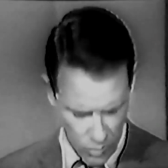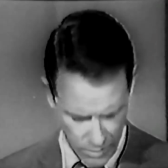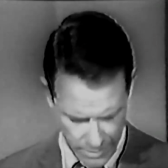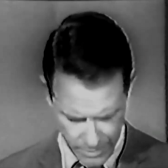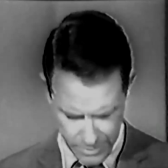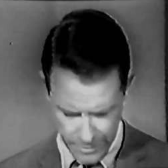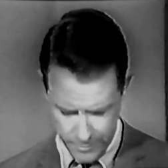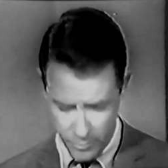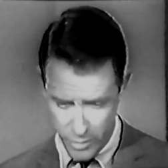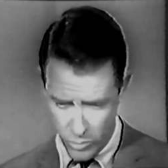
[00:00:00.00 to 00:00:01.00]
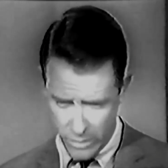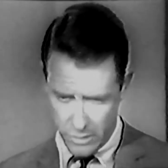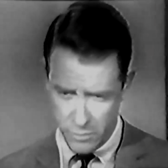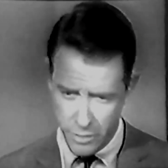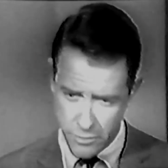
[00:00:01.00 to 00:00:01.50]
Well, I'd uh, be
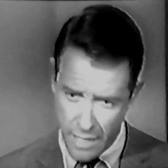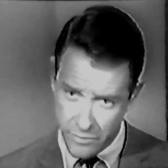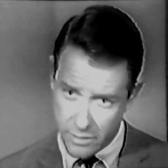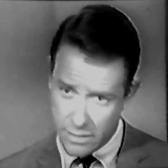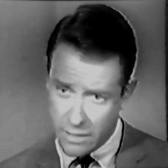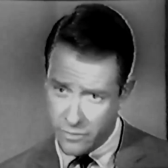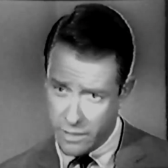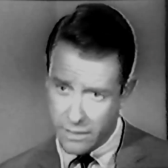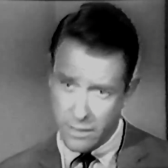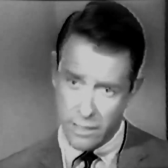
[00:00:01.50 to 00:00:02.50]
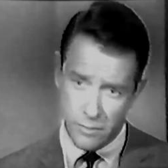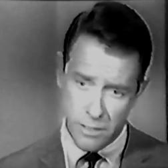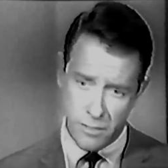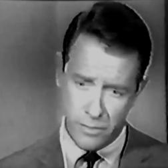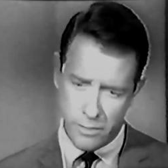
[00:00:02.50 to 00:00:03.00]
willing to redraft and clarify the
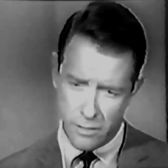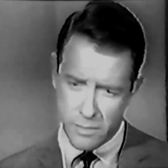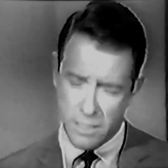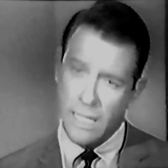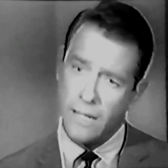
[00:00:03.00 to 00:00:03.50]
language if you thought it was